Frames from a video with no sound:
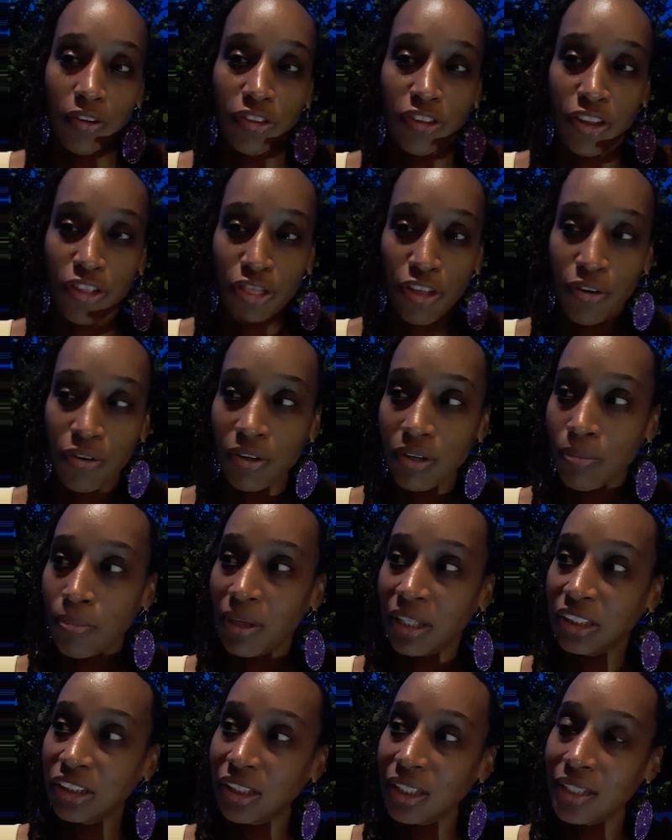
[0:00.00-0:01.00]
The third
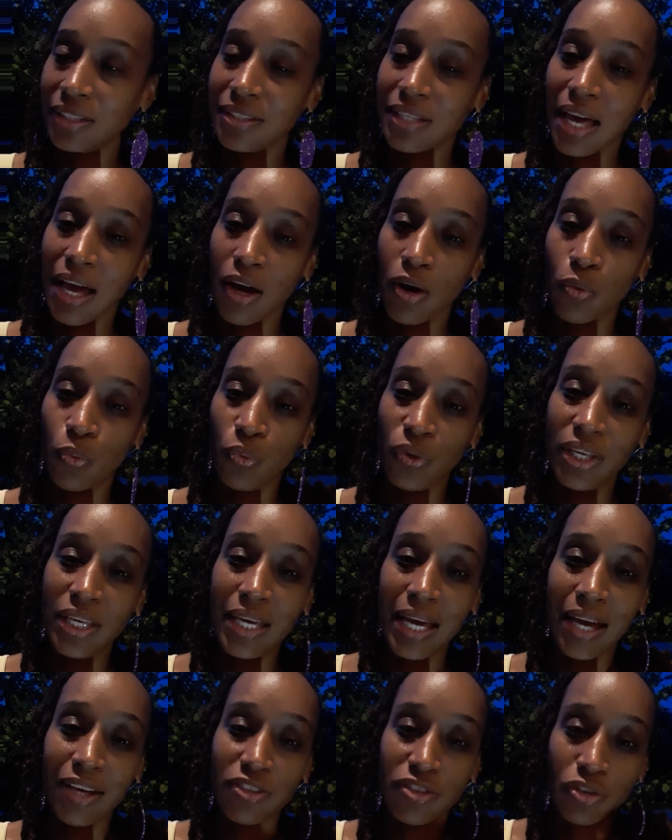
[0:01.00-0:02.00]
dimension is how
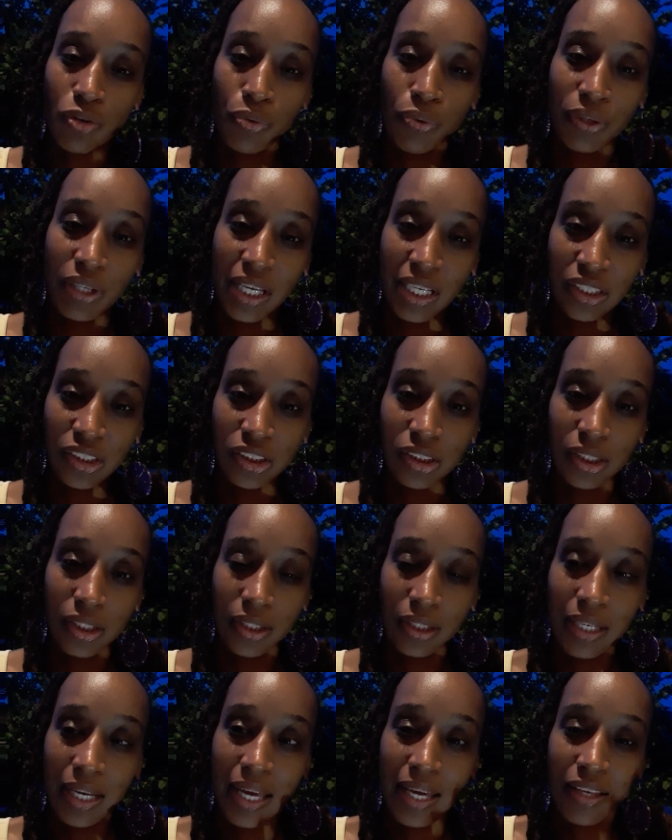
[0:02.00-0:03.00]
we as
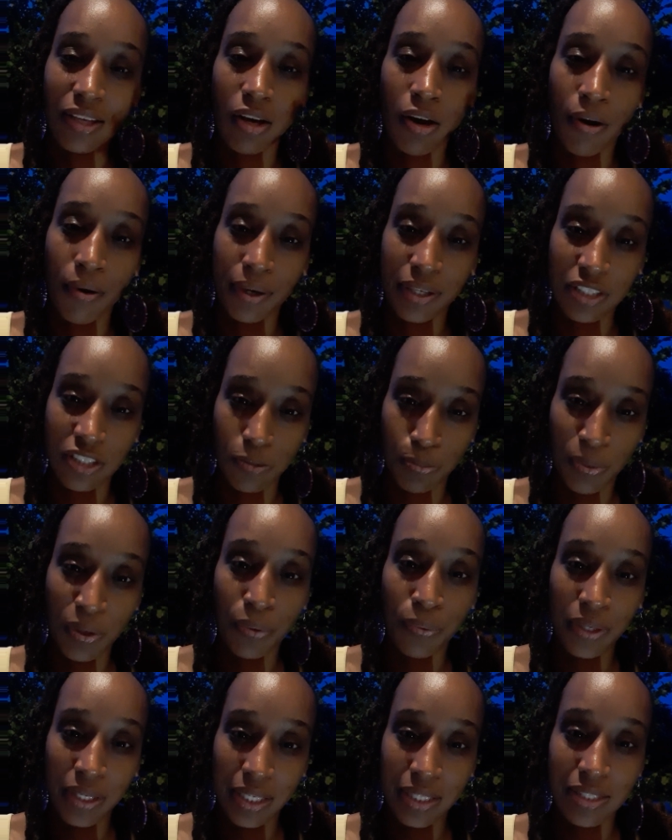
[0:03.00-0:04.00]
creation are
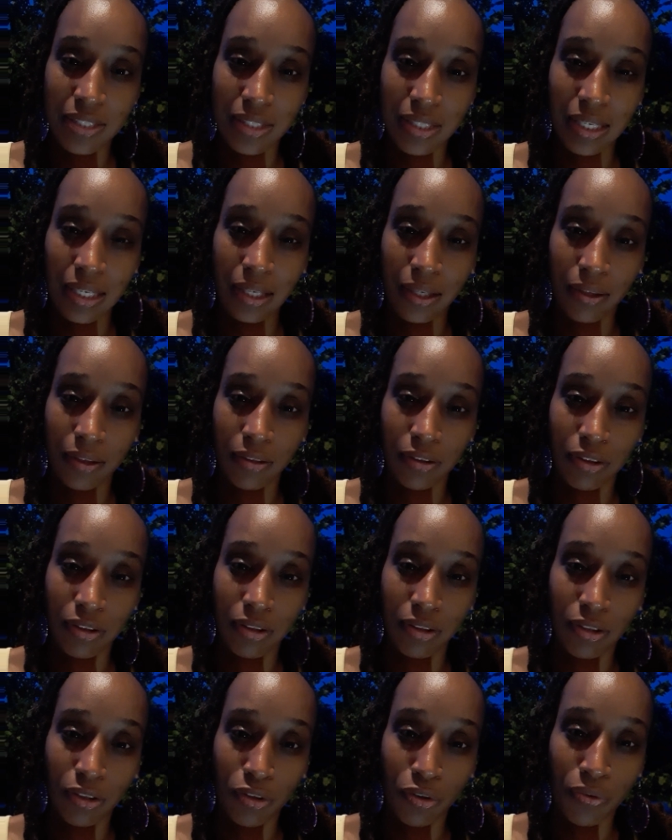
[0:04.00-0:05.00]
experiencing
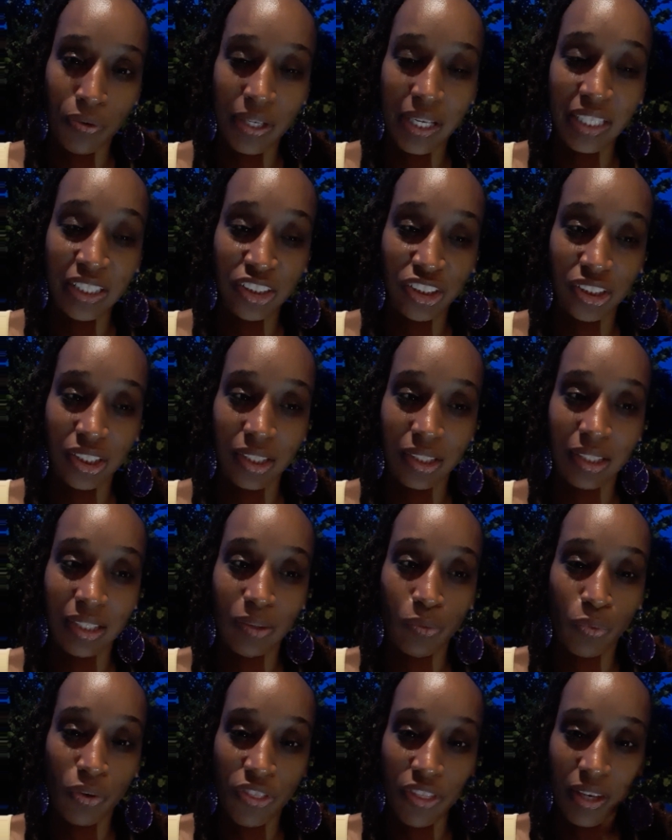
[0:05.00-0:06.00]
creation
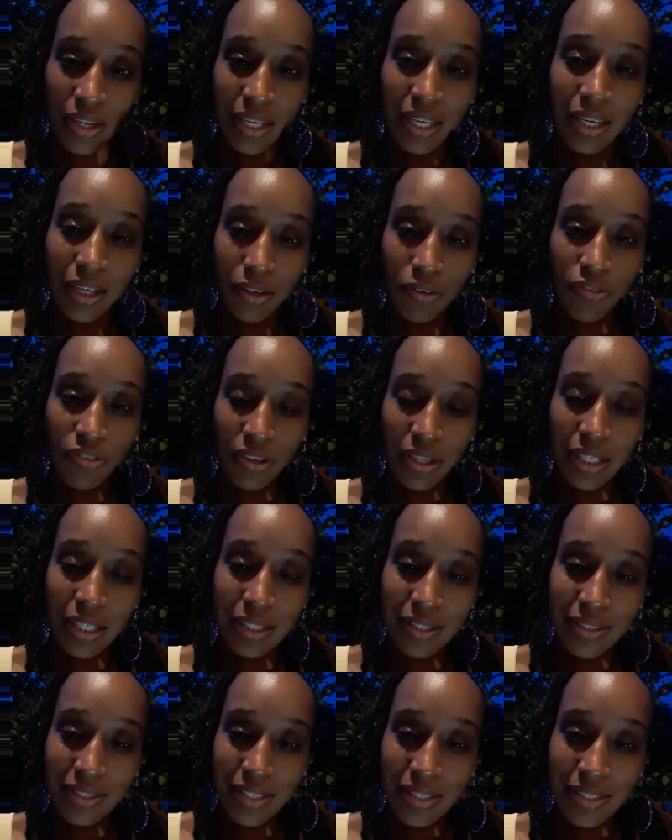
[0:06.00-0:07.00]
within the infinite
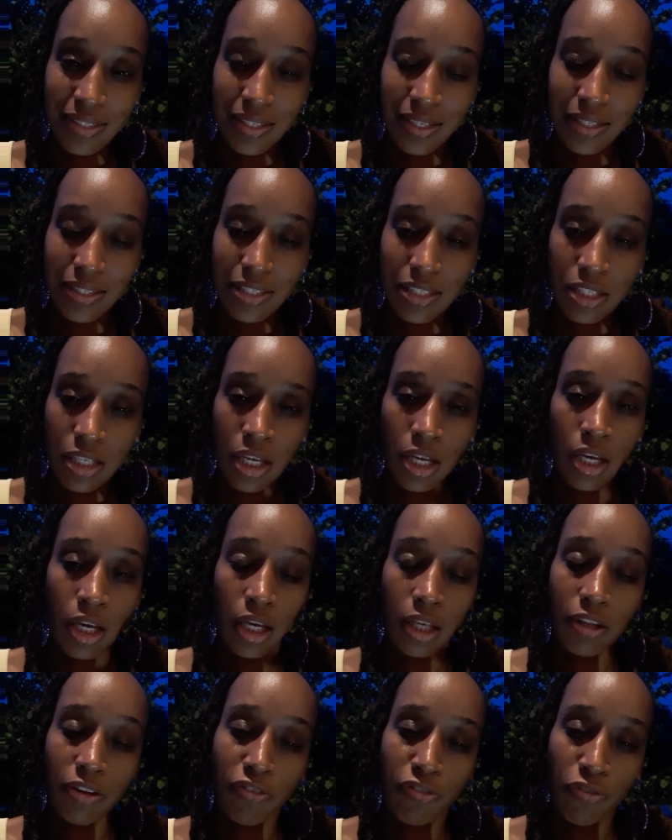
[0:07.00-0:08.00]
existence.
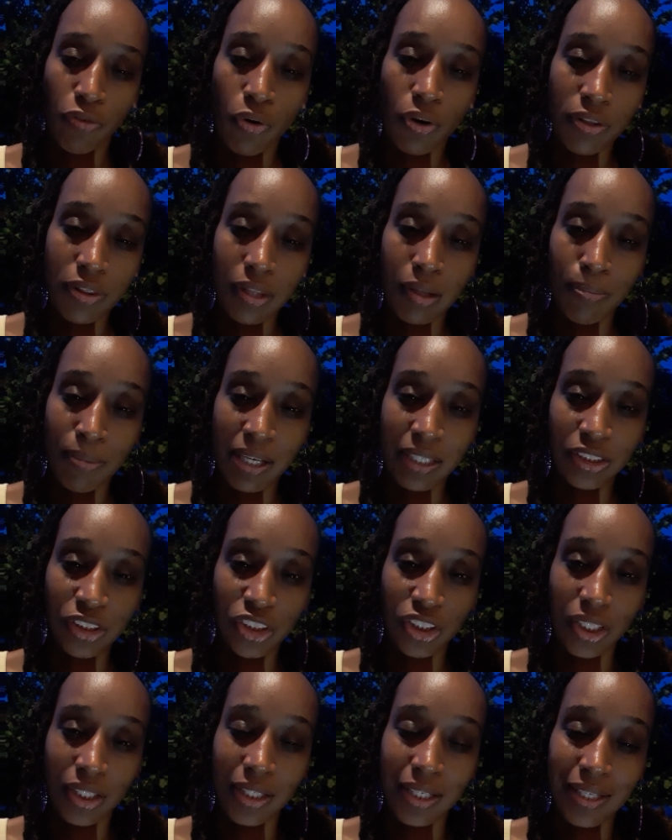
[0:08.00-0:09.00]
The fourth
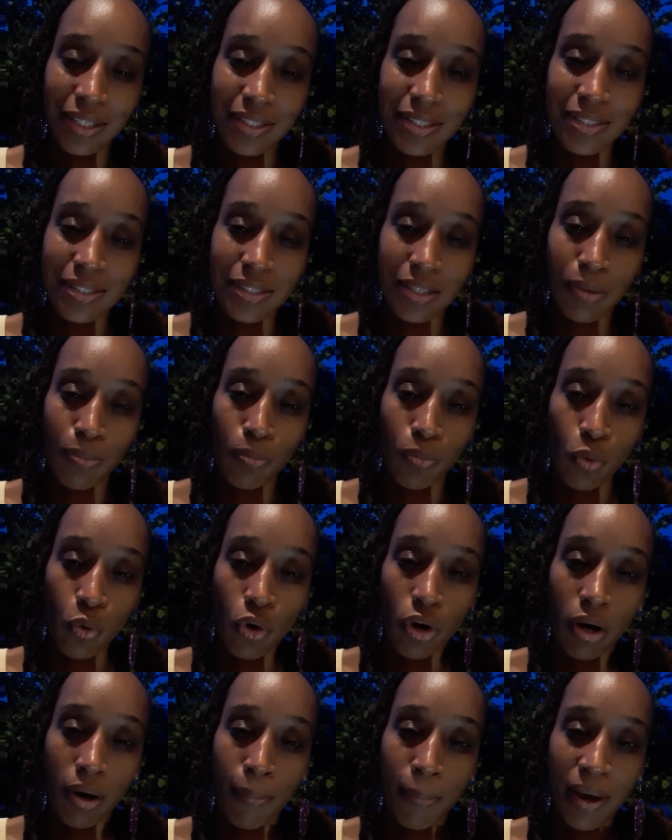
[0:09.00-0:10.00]
dimension is
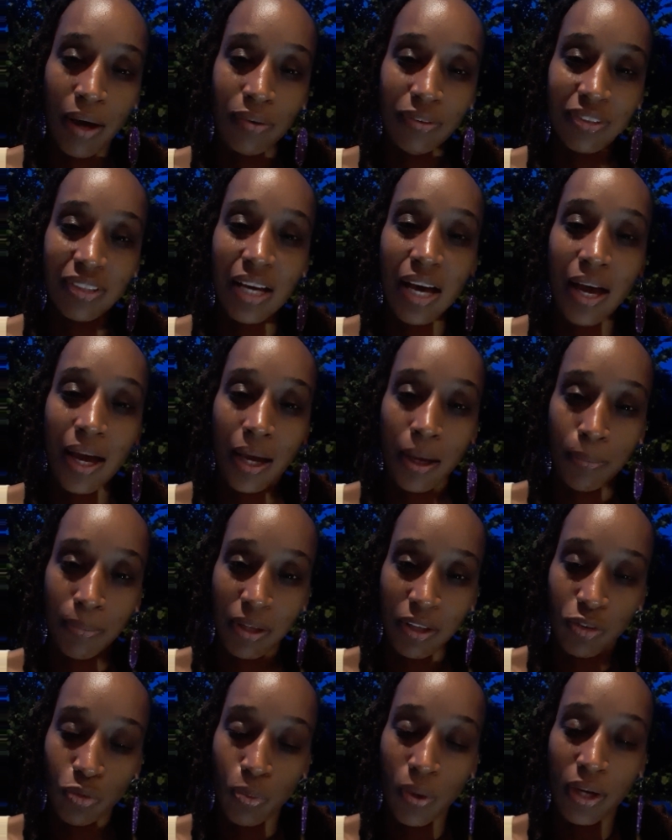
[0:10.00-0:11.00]
more about time.
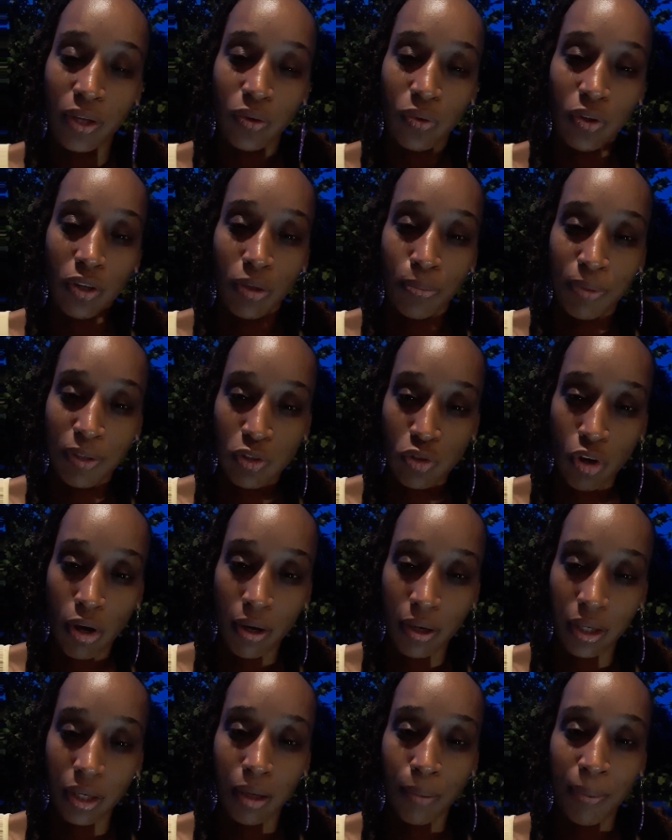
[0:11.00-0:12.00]
That's why you hear me
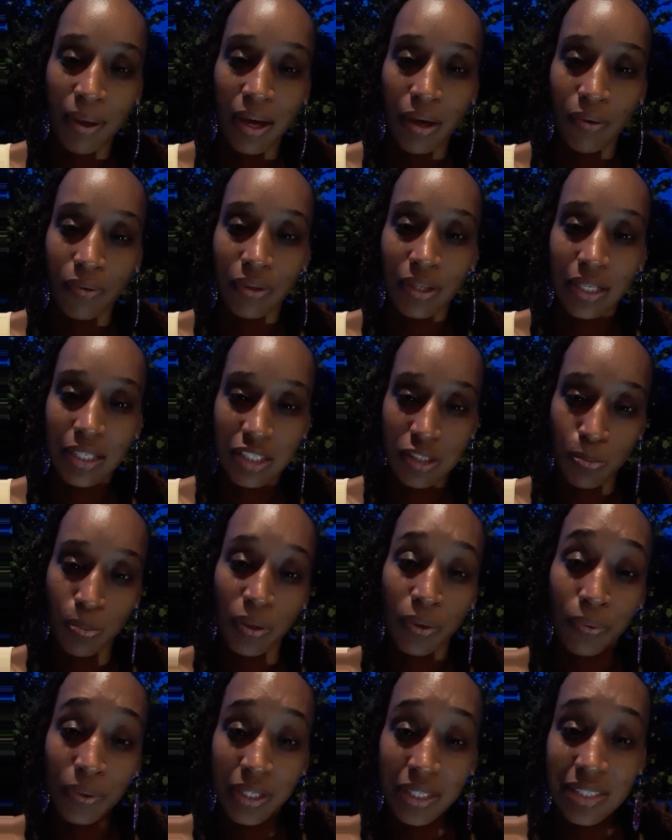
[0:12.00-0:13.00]
talking about
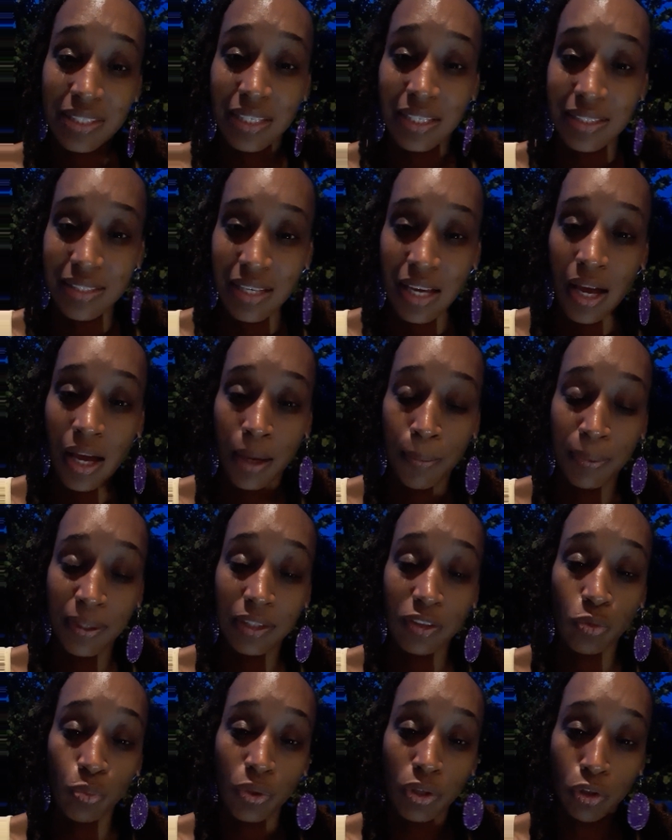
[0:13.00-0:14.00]
experiencing time. It
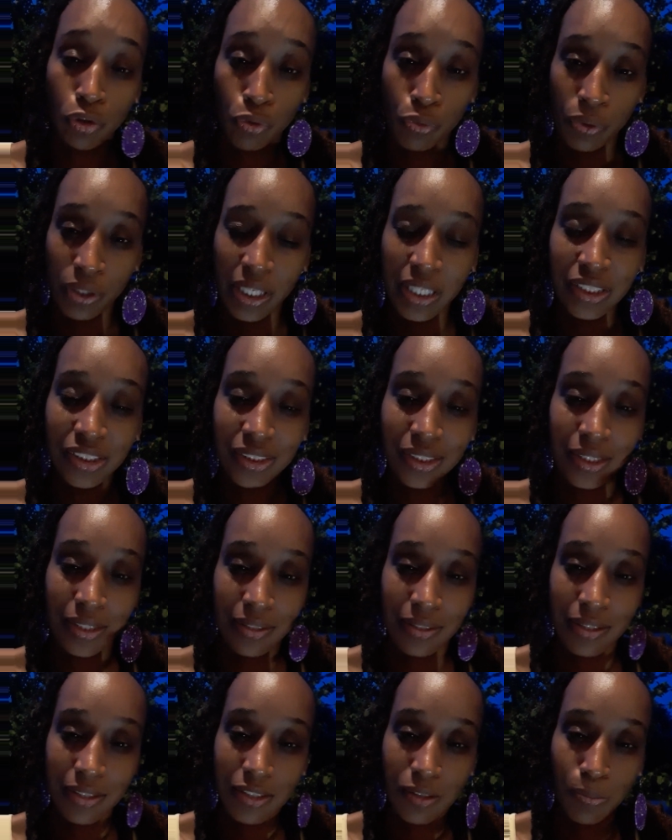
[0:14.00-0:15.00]
is when creation
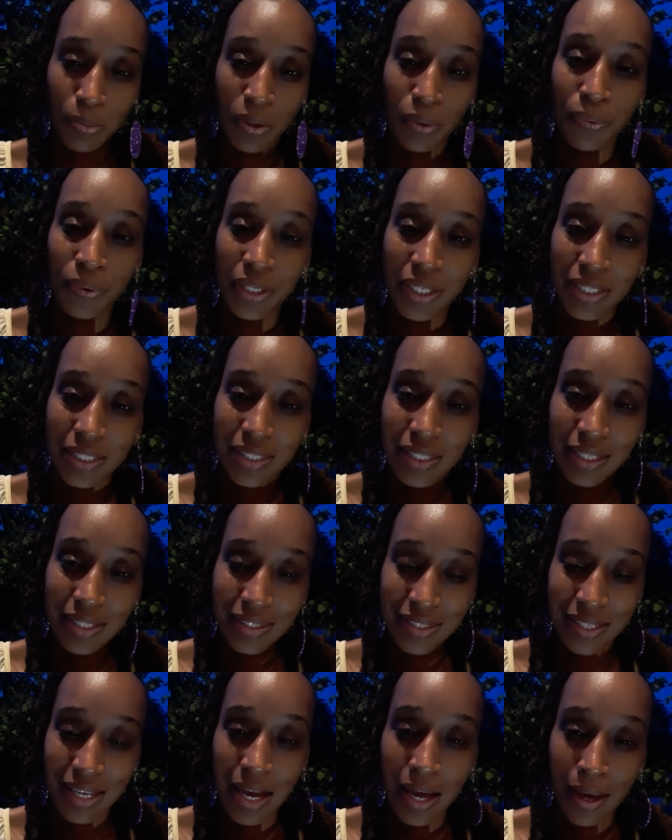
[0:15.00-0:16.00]
is experiencing
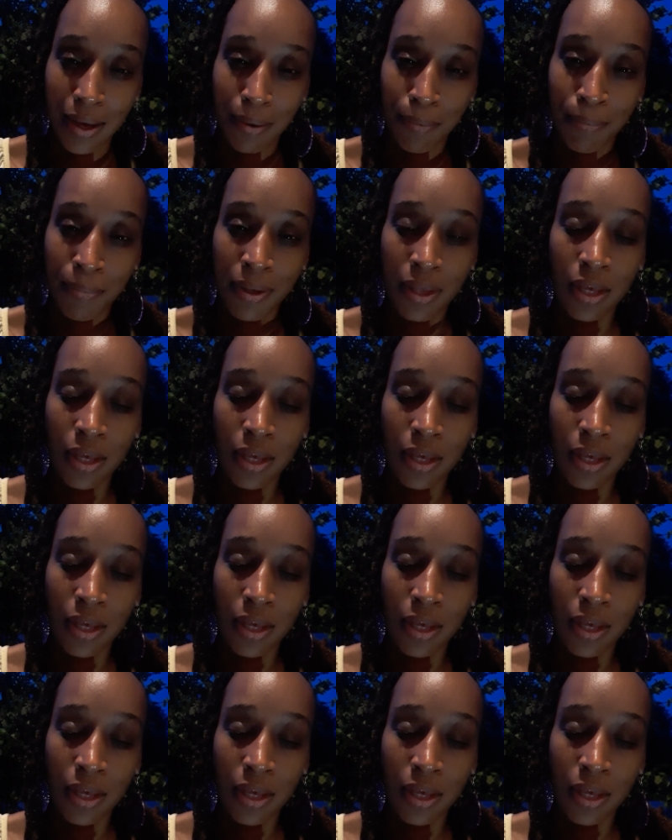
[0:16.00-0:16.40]
time.